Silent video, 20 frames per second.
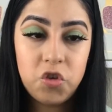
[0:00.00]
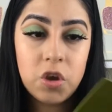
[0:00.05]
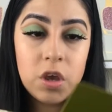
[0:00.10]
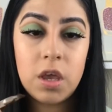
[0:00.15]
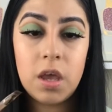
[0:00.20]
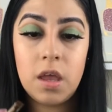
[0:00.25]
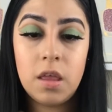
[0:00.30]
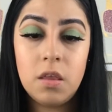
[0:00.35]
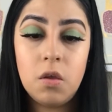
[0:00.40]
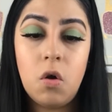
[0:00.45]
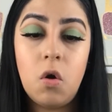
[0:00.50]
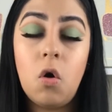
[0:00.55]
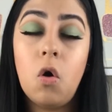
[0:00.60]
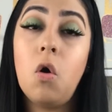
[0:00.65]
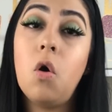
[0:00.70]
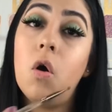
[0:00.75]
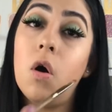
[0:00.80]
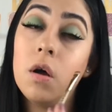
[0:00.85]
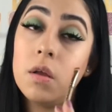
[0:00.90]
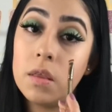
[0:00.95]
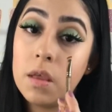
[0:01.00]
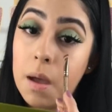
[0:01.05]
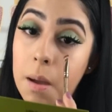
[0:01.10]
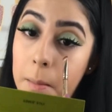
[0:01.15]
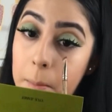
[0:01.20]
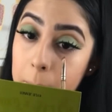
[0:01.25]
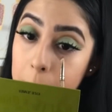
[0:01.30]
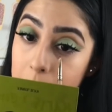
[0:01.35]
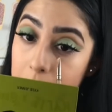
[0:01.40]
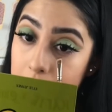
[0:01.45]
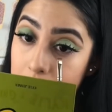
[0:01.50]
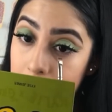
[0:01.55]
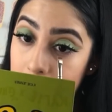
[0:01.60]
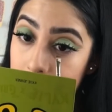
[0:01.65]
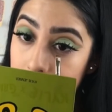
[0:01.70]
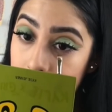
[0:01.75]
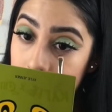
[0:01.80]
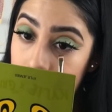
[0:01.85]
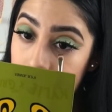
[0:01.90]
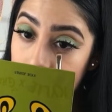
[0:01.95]
again on
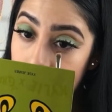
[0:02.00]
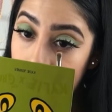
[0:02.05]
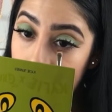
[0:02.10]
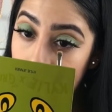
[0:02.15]
my